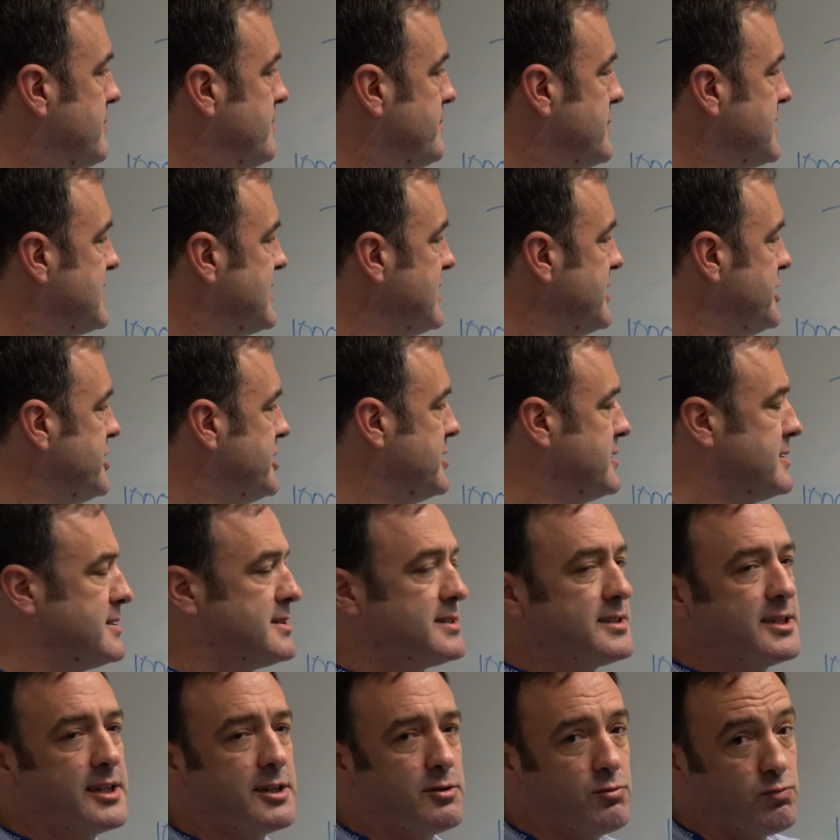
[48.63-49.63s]
positions
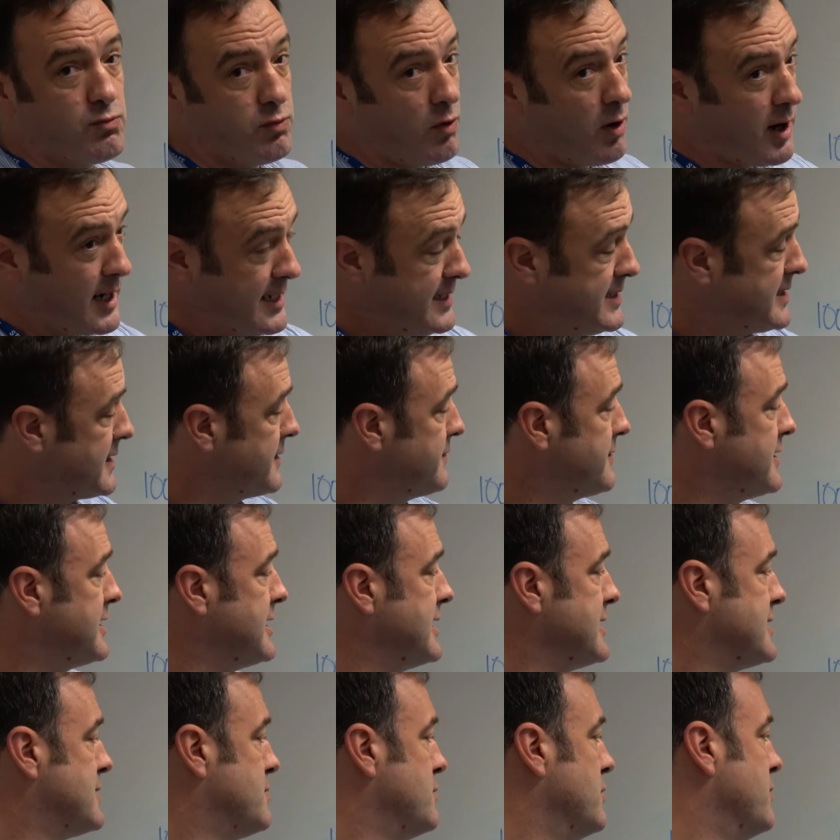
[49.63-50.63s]
to the right of the
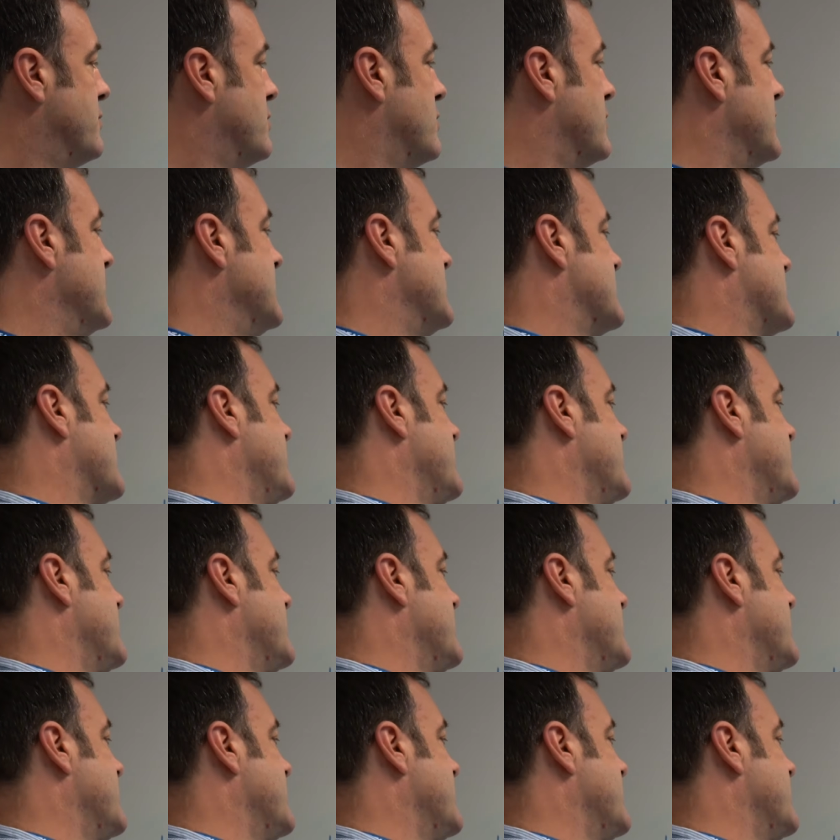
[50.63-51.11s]
decimal point.